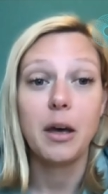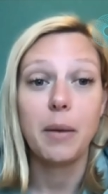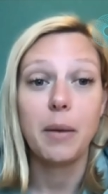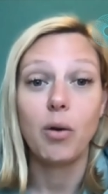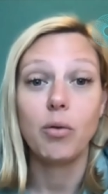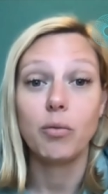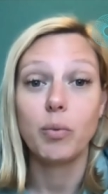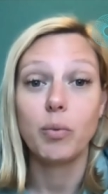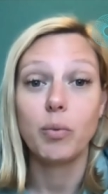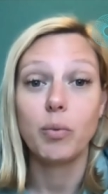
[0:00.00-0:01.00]
think
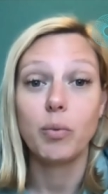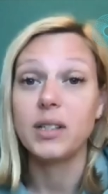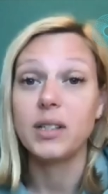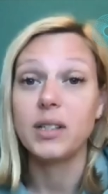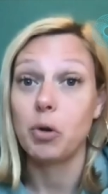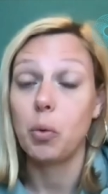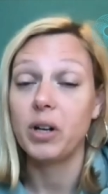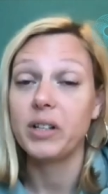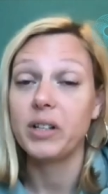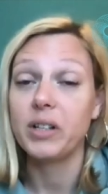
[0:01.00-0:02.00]
about rewards, and
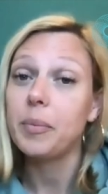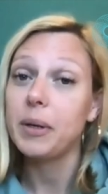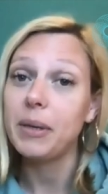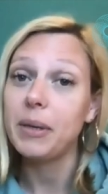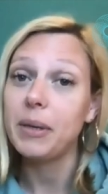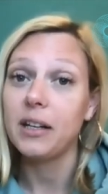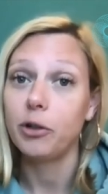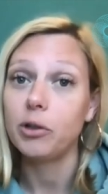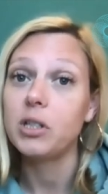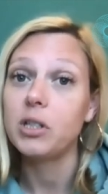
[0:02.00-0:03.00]
rewards that would be
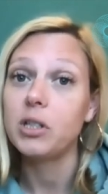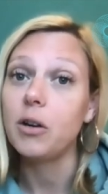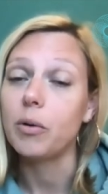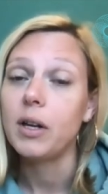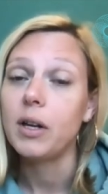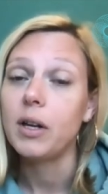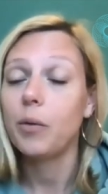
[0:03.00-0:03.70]
meaningful to you.